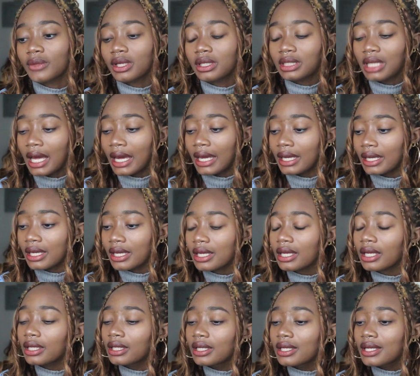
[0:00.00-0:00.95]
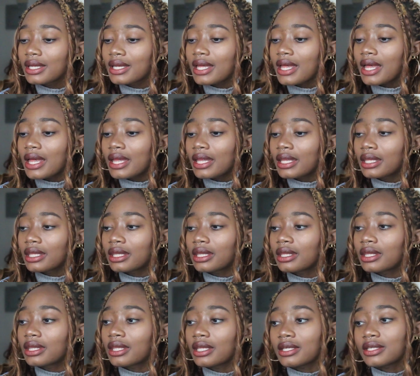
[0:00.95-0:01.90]
like
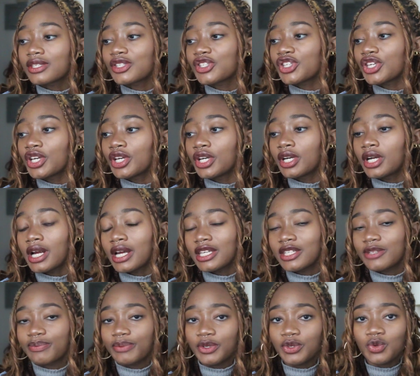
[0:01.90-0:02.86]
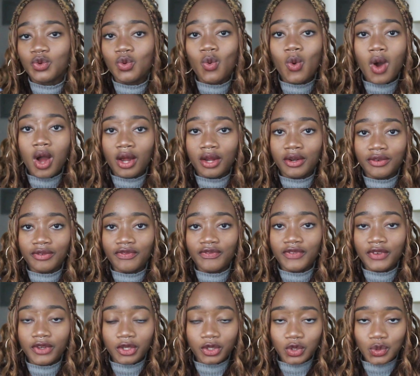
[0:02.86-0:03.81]
this year has been one
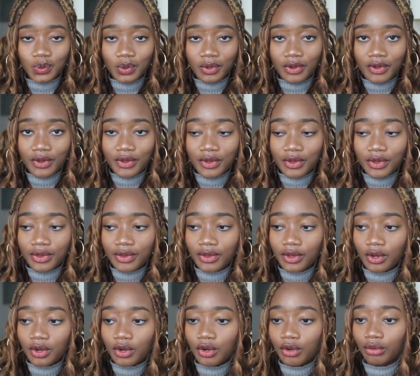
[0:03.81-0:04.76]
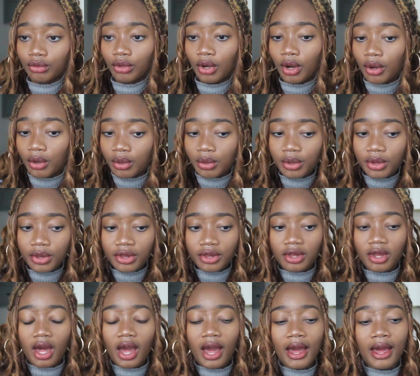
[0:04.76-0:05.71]
filled with
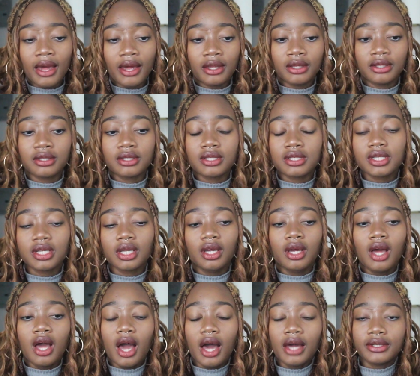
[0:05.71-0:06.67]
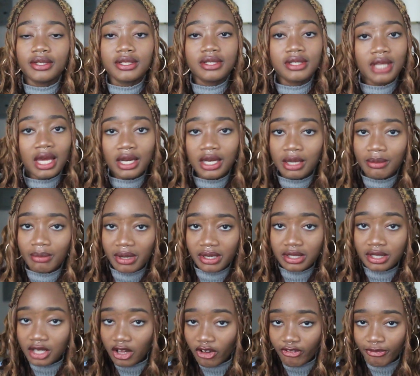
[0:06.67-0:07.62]
growth and understanding
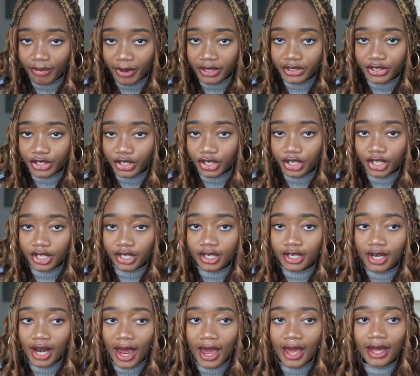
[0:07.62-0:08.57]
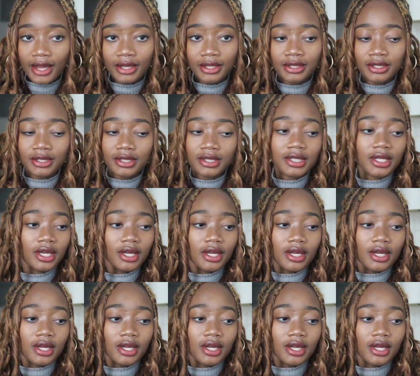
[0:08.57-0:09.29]
myself better, and